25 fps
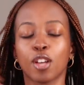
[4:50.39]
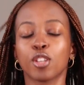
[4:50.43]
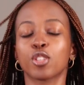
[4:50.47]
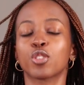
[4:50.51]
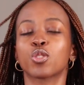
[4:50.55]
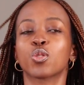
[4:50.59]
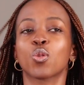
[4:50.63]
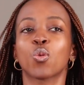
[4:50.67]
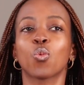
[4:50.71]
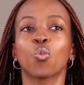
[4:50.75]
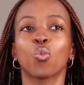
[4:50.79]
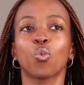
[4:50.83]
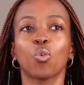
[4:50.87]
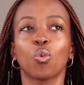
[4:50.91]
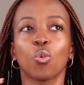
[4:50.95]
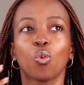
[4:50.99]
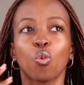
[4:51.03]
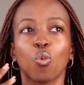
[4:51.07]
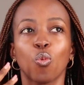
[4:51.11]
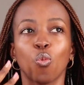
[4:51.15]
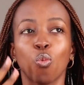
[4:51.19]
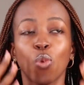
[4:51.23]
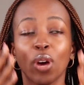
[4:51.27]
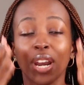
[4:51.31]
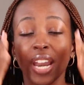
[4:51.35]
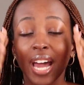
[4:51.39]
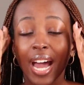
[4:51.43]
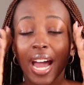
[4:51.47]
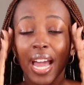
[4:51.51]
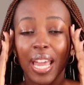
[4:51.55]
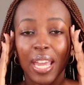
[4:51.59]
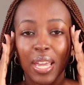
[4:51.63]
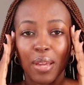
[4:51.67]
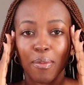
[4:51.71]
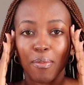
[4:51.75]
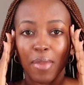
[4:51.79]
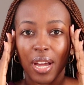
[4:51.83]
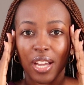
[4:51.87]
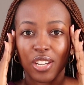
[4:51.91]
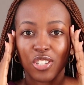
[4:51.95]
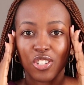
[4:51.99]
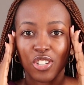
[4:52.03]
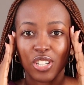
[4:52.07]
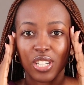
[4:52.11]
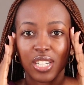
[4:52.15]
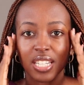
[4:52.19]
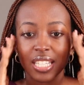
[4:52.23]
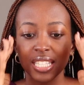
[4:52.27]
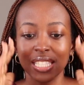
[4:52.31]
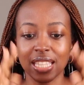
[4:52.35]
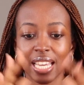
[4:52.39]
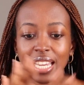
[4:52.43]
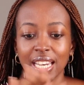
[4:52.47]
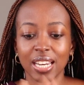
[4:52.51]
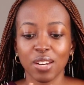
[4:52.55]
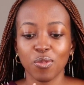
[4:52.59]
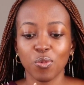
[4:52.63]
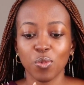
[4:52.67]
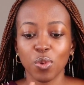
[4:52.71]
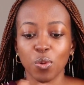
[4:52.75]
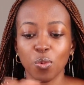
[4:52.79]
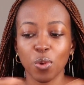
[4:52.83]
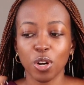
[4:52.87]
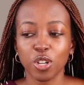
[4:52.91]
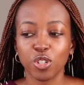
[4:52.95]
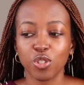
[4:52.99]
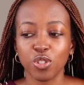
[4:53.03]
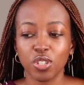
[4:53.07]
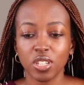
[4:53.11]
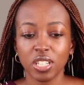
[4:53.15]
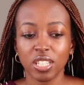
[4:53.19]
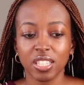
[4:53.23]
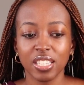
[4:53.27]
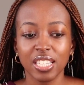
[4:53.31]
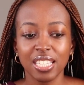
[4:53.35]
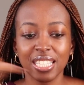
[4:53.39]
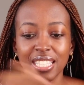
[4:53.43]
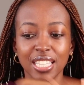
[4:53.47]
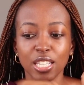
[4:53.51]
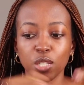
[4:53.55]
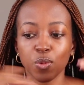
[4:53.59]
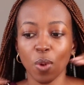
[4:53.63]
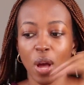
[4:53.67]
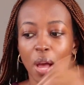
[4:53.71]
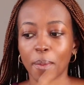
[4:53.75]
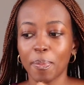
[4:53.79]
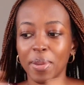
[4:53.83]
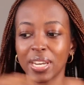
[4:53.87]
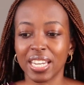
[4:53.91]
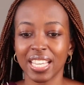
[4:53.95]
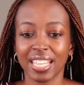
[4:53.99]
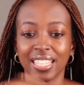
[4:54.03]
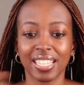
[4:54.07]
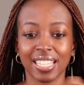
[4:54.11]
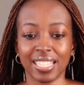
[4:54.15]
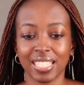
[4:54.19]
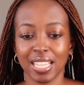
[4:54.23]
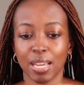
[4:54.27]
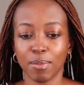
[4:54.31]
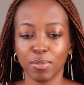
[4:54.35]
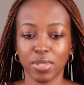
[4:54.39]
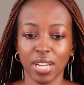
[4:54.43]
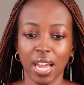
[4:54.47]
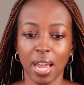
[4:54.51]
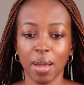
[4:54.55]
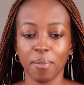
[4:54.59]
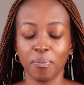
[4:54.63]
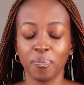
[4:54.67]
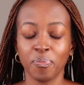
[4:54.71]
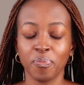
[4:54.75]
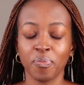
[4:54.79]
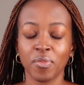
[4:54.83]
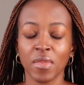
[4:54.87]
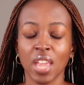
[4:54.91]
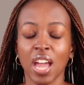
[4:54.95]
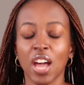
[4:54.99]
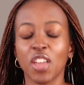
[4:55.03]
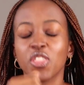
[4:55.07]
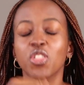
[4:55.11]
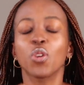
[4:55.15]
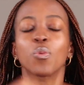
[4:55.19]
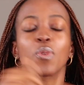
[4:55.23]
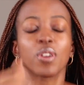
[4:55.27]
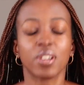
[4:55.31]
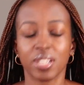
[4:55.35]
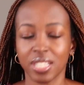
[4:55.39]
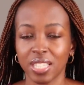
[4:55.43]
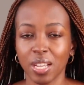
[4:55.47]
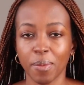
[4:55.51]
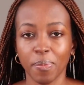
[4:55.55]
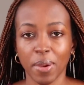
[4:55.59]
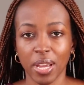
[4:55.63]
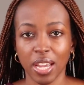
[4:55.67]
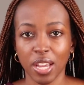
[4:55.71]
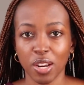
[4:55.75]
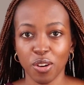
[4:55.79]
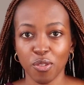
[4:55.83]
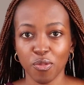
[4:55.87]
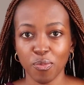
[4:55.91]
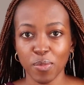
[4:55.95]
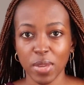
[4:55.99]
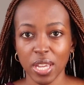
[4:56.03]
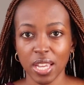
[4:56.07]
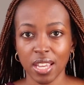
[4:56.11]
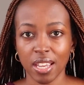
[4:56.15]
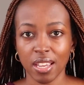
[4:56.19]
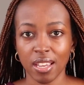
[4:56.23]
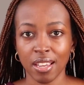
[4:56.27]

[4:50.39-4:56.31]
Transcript: So what I imagine is that these things were happening at the same time, and they were a step ahead of me.